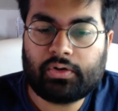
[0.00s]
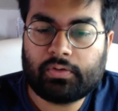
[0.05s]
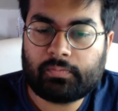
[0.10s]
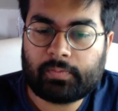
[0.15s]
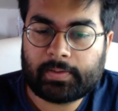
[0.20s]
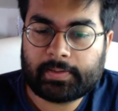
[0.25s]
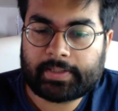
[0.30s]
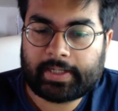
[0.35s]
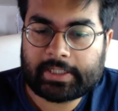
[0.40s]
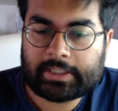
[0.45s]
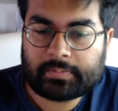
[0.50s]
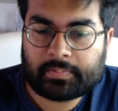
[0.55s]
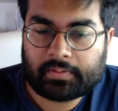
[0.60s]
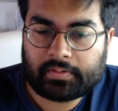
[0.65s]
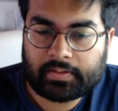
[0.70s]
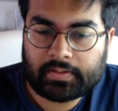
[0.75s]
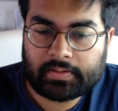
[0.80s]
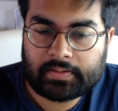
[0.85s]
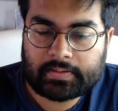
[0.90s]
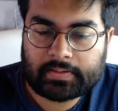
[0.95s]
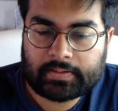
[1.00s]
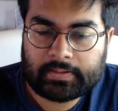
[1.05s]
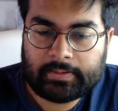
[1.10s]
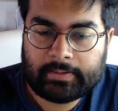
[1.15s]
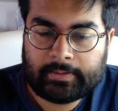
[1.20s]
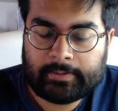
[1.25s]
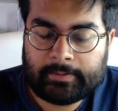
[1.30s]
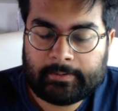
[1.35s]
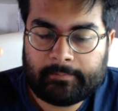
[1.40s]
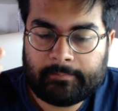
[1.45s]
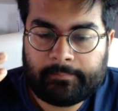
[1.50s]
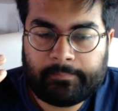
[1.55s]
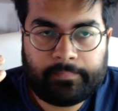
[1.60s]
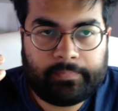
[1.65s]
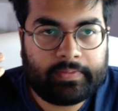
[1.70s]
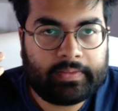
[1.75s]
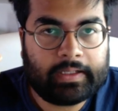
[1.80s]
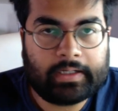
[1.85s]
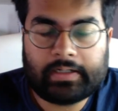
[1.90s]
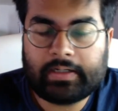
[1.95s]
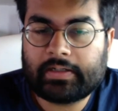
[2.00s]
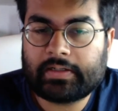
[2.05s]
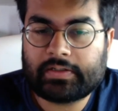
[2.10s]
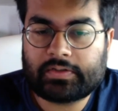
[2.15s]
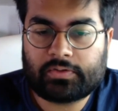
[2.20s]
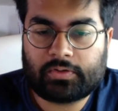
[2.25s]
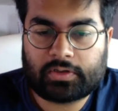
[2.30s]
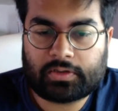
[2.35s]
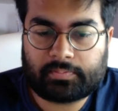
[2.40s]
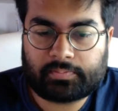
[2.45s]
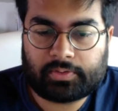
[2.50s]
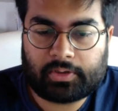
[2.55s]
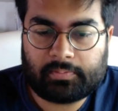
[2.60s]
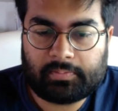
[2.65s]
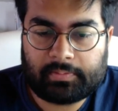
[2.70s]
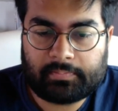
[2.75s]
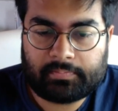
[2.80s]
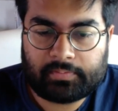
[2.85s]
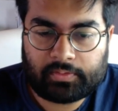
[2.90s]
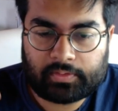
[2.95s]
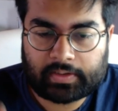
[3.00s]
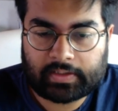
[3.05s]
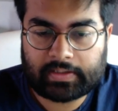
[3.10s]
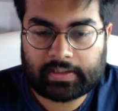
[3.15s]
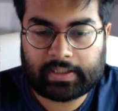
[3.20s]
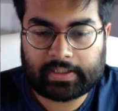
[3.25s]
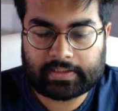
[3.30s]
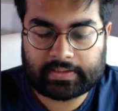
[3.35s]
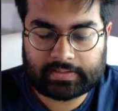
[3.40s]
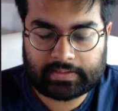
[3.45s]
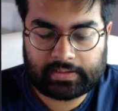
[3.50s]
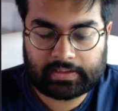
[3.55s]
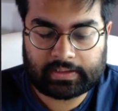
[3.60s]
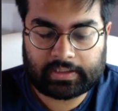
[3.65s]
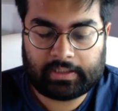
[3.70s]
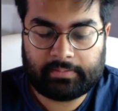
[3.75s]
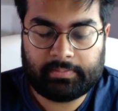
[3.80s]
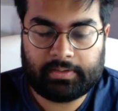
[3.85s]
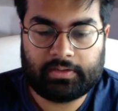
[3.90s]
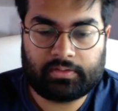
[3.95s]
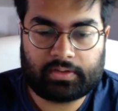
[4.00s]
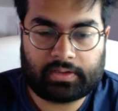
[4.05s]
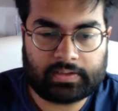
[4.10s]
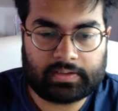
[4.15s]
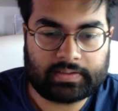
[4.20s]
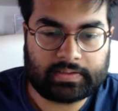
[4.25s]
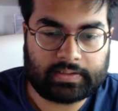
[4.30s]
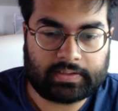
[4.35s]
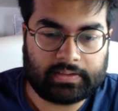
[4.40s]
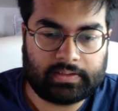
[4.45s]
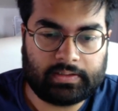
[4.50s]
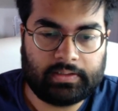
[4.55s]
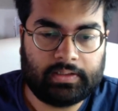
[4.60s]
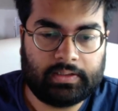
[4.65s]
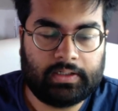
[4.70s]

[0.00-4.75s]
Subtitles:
work experience, then it is not a problem. You can like still come and you can still,